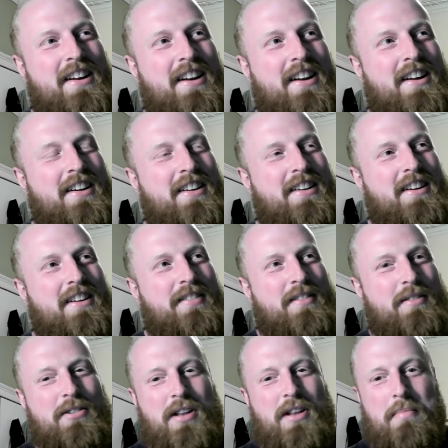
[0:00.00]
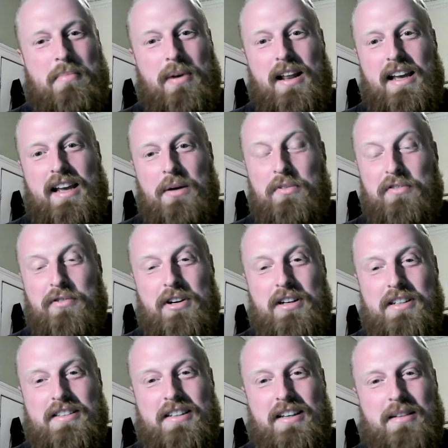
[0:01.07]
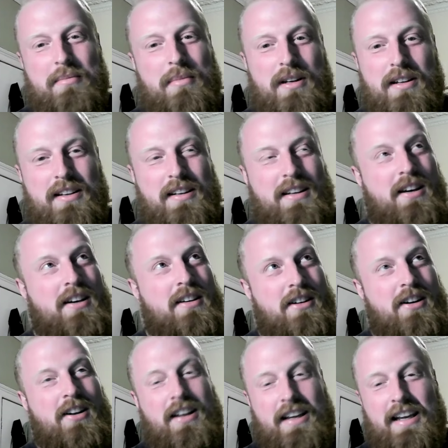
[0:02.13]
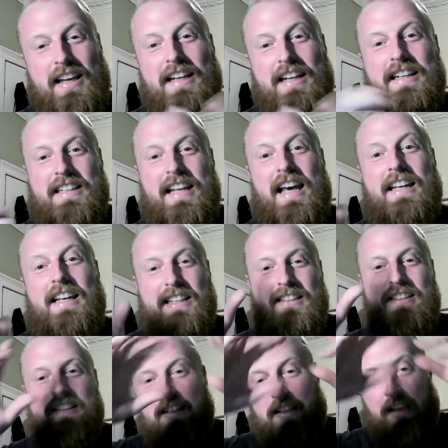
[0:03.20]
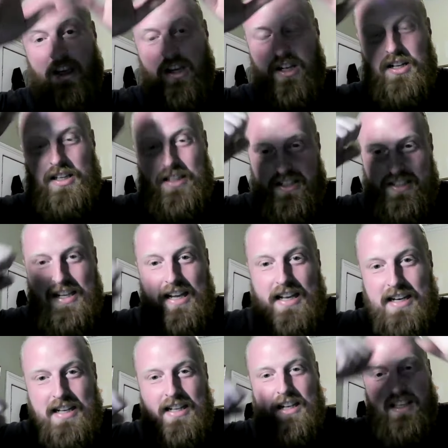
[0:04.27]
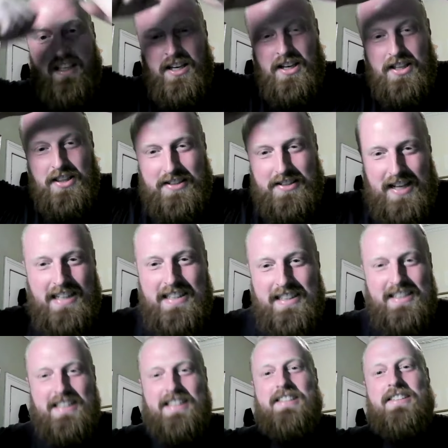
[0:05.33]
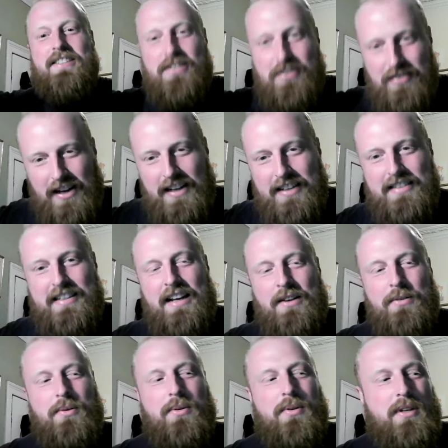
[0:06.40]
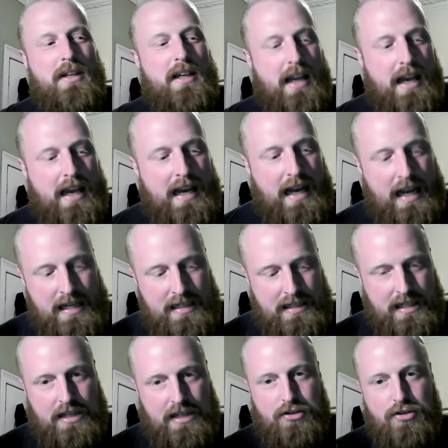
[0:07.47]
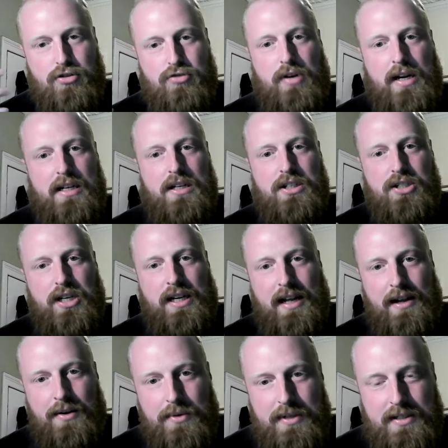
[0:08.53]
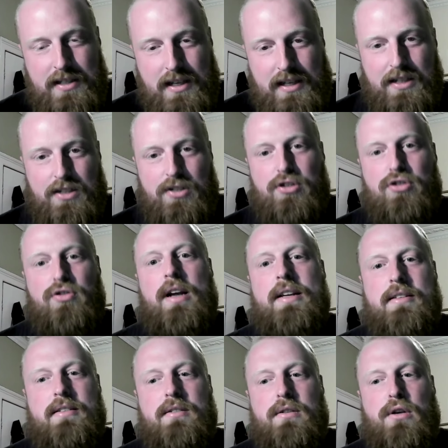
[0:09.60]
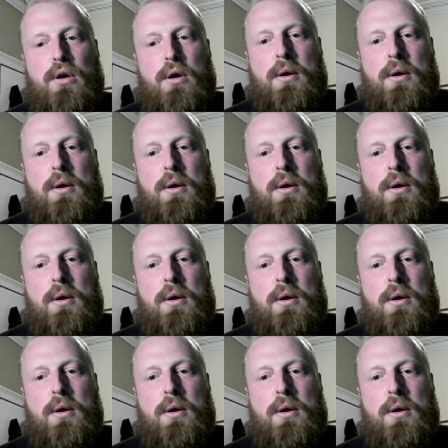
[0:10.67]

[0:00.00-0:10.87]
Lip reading: I don't know if I'm just like playing with words here, but like like intense, like the tent is stretched out, and that stretching out is like a stress,